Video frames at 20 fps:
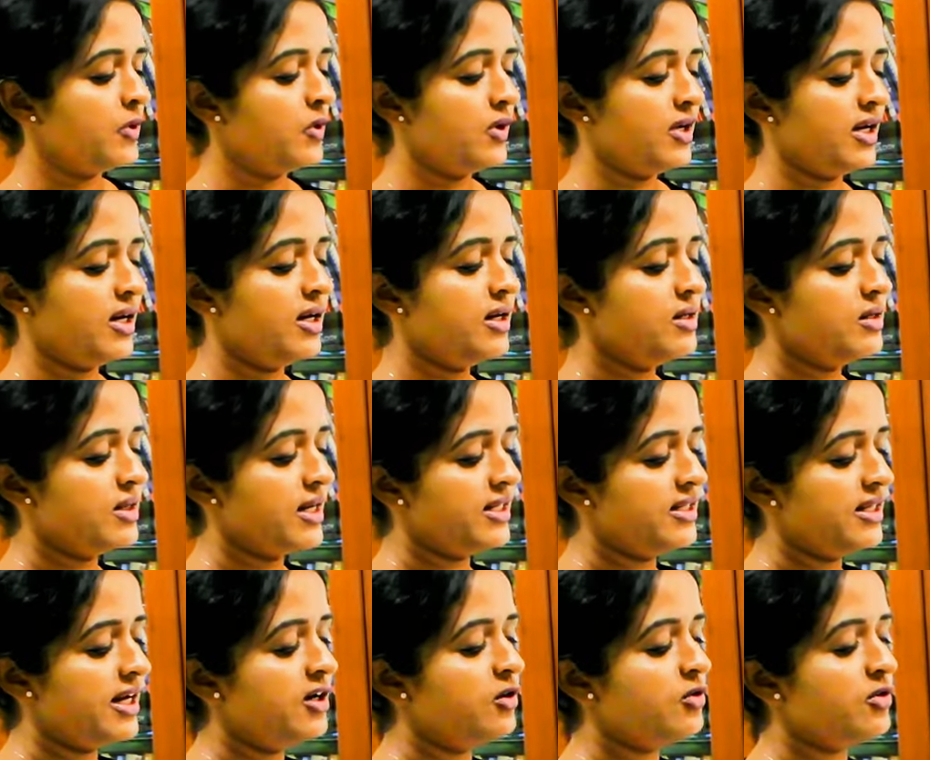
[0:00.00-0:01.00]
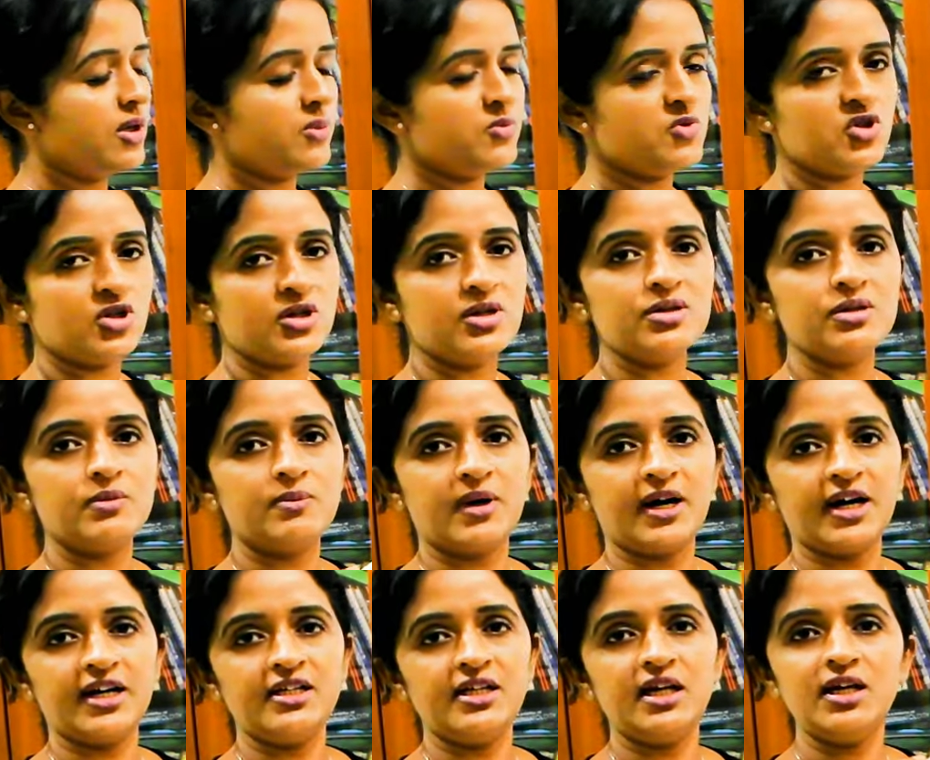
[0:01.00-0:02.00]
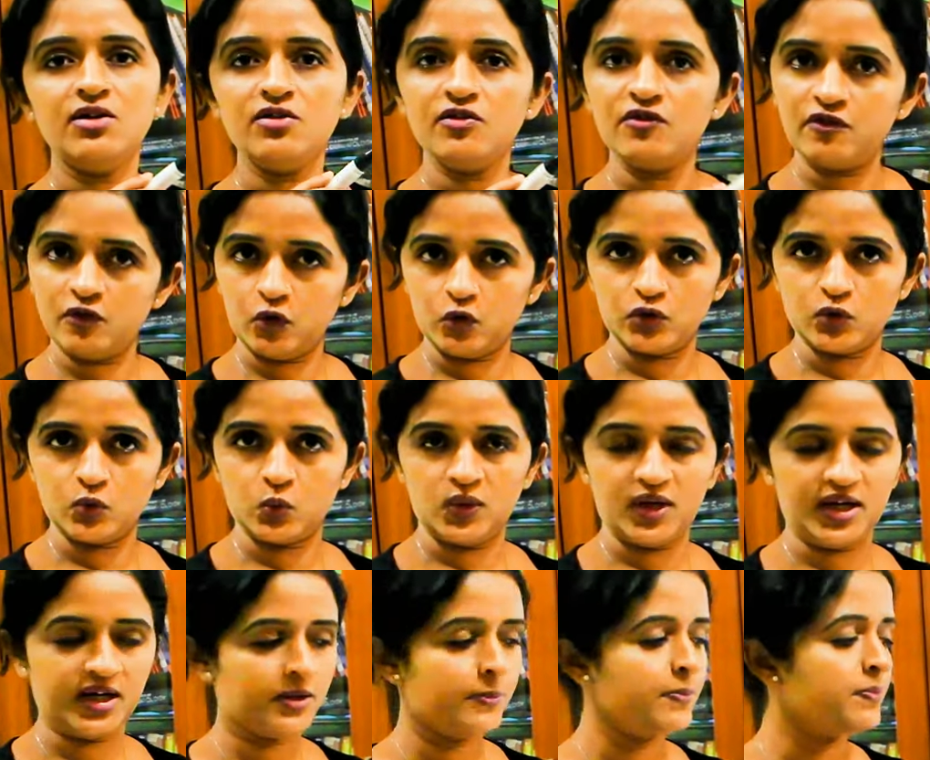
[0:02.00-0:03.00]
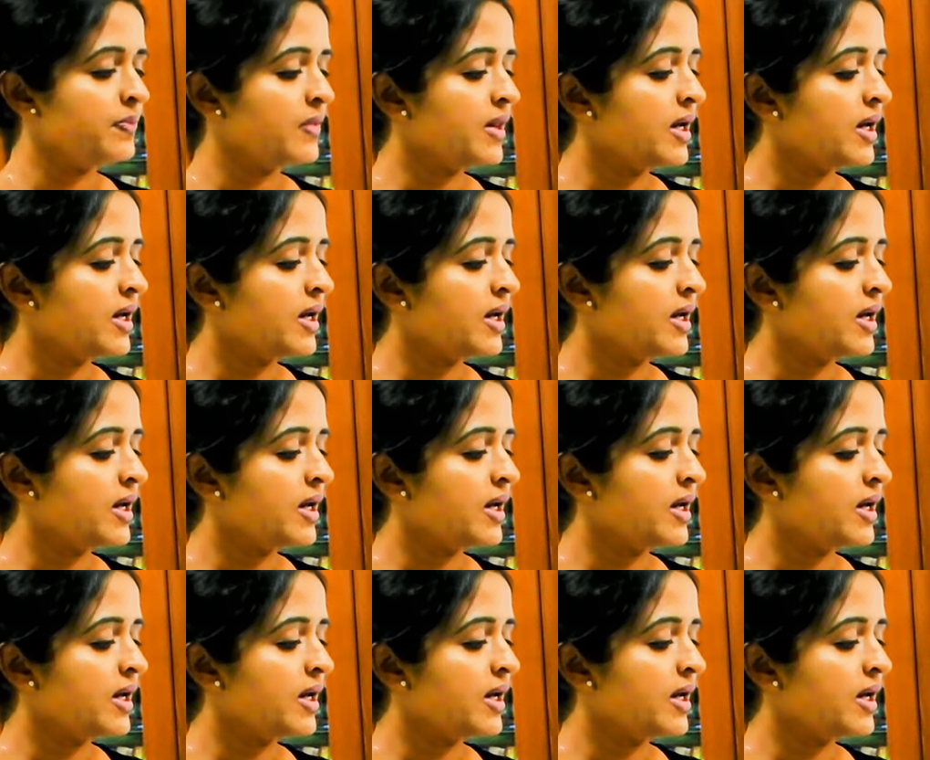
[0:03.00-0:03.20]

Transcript: Okay, and that ruptures by the fourth week.